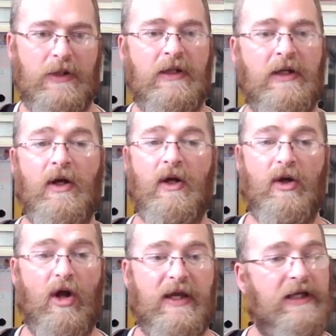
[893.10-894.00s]
Login,
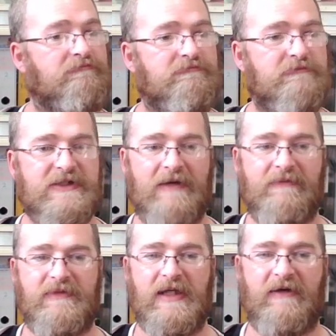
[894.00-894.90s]
same thing,
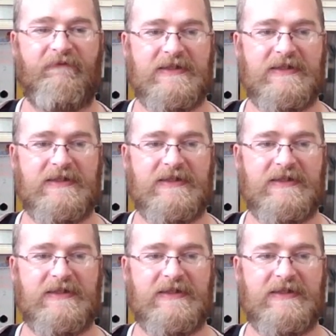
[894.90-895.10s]
fantastic.